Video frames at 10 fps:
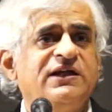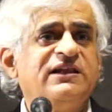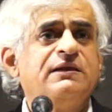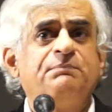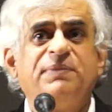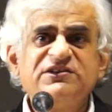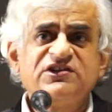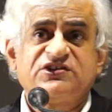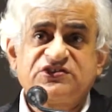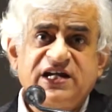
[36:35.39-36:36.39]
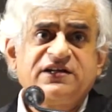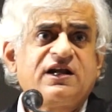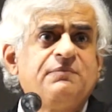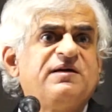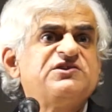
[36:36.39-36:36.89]
in the budget,
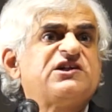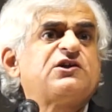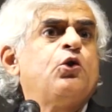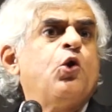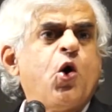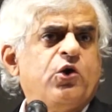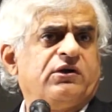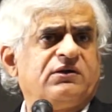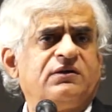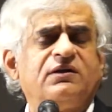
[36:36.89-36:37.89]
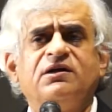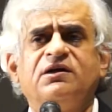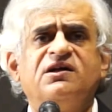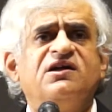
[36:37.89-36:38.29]
central budget alone,